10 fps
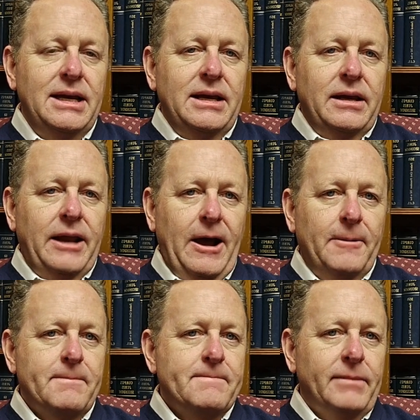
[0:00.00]

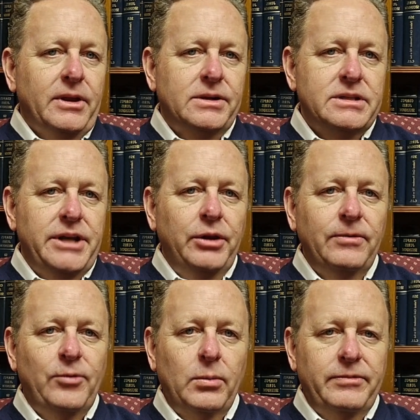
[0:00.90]
Now, there is another
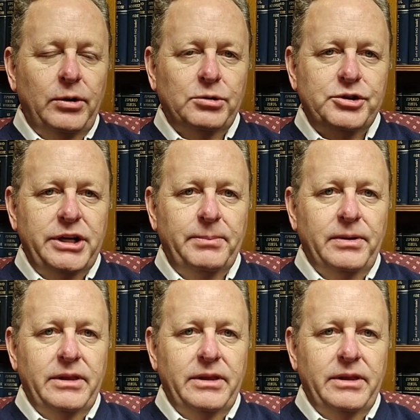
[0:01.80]
form of ownership